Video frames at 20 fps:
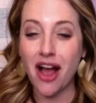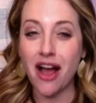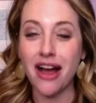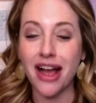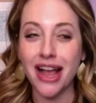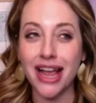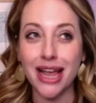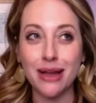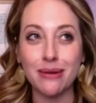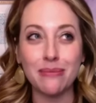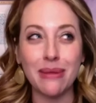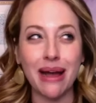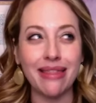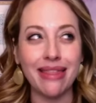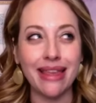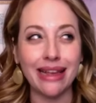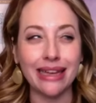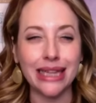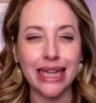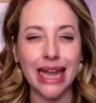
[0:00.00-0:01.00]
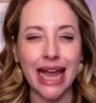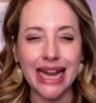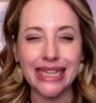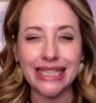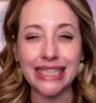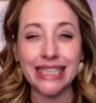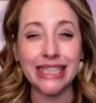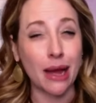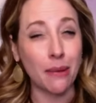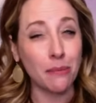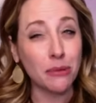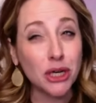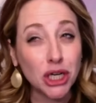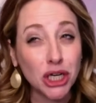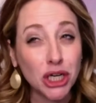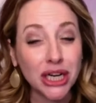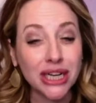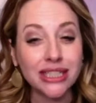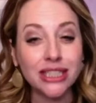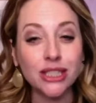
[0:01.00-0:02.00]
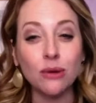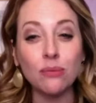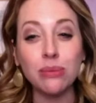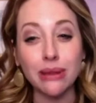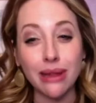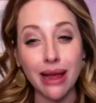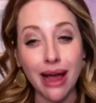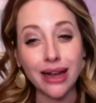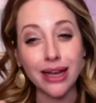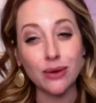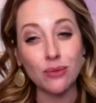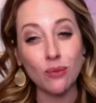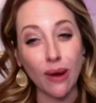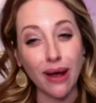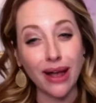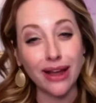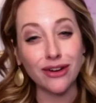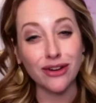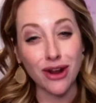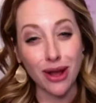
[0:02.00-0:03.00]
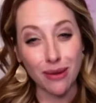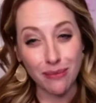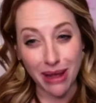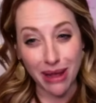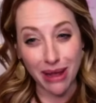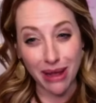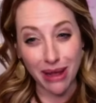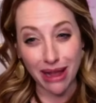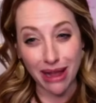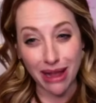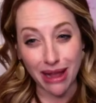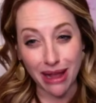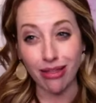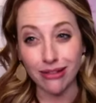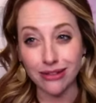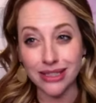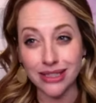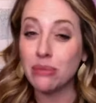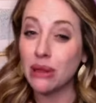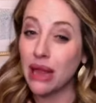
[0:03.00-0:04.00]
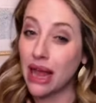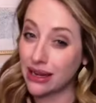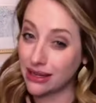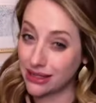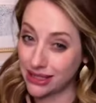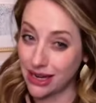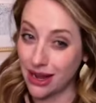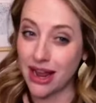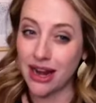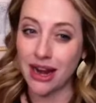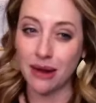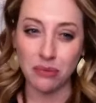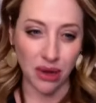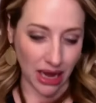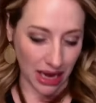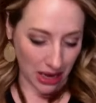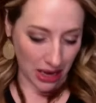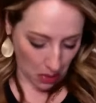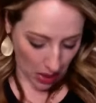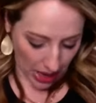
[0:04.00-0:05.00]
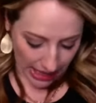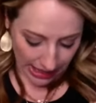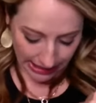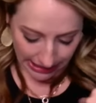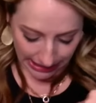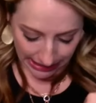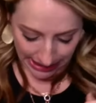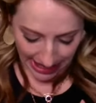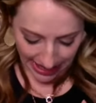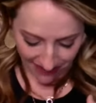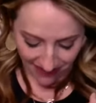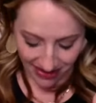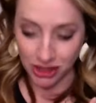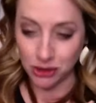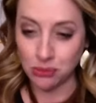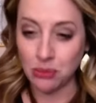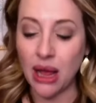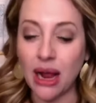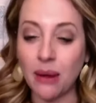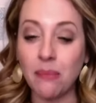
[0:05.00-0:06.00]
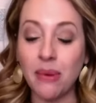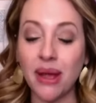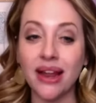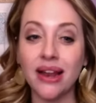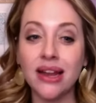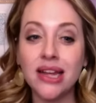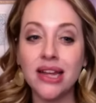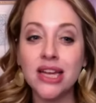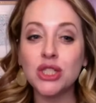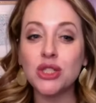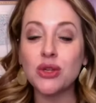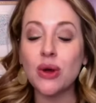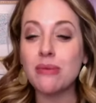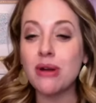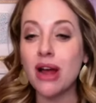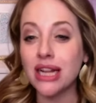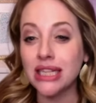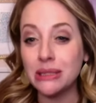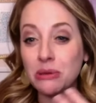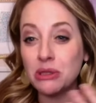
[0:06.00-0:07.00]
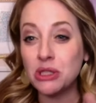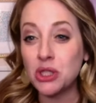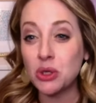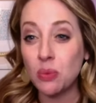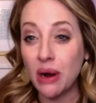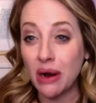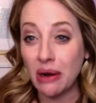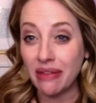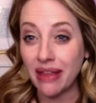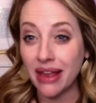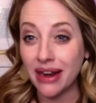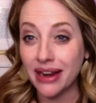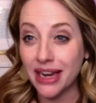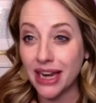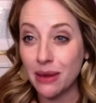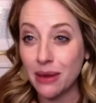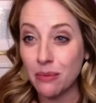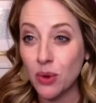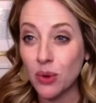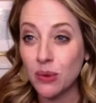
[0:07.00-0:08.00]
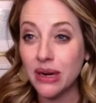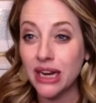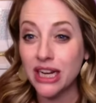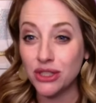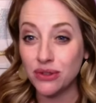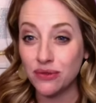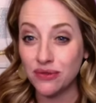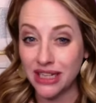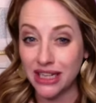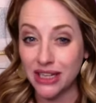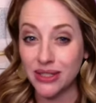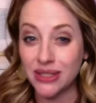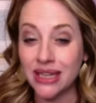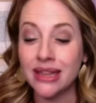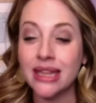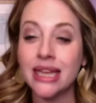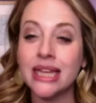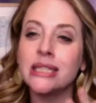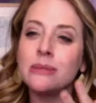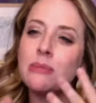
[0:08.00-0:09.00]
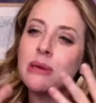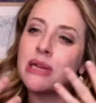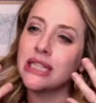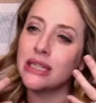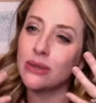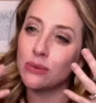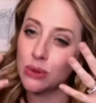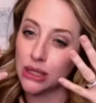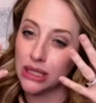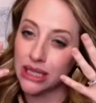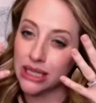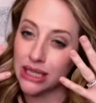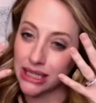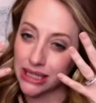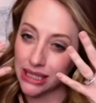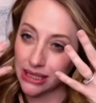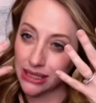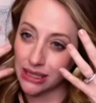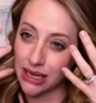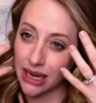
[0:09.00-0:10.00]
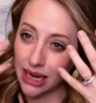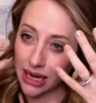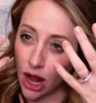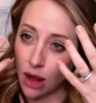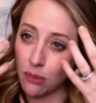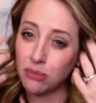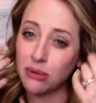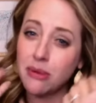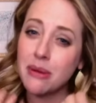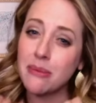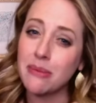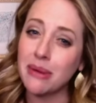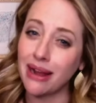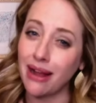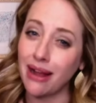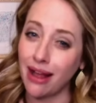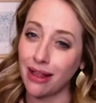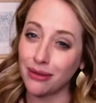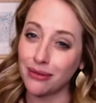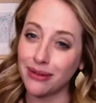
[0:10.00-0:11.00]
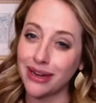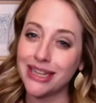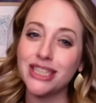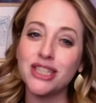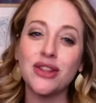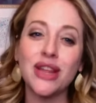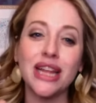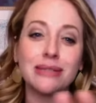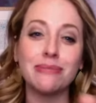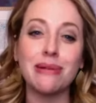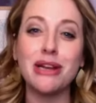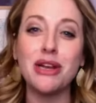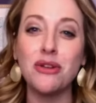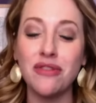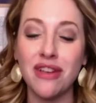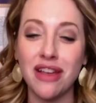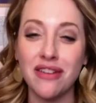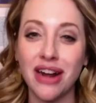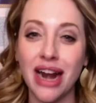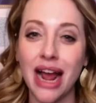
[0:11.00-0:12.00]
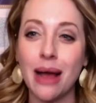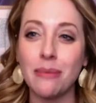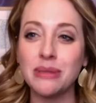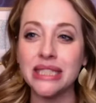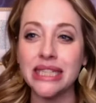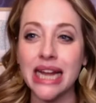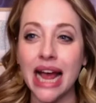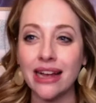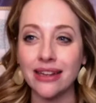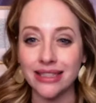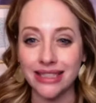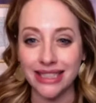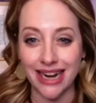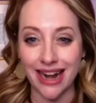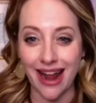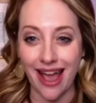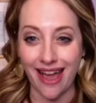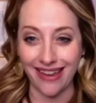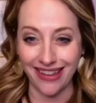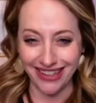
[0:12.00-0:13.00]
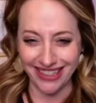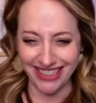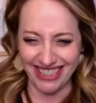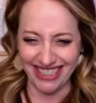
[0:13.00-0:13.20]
I am, I think, light summer. And so black and white are not my colors. And black is not, and I'm kind of, I guess it's navyish black, but so I'm not supposed to wear that anymore when I do videos and things because it really doesn't complement my coloring. So that's my new favorite app, Style DNA.